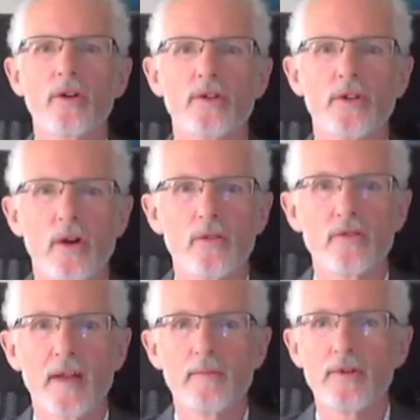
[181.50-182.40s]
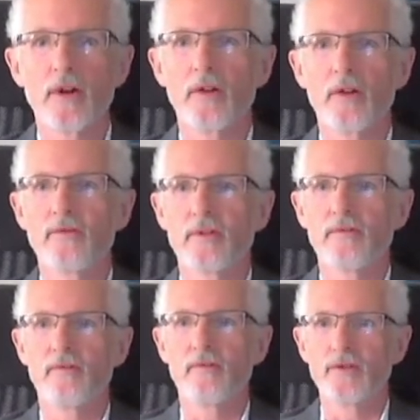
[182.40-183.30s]
order of number of
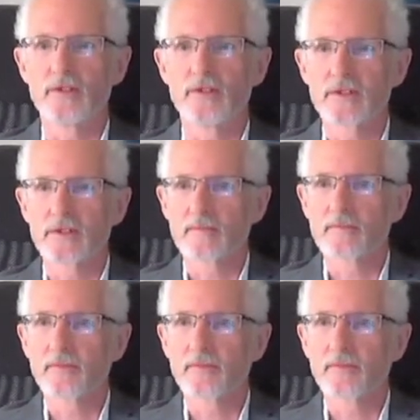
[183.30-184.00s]
votes.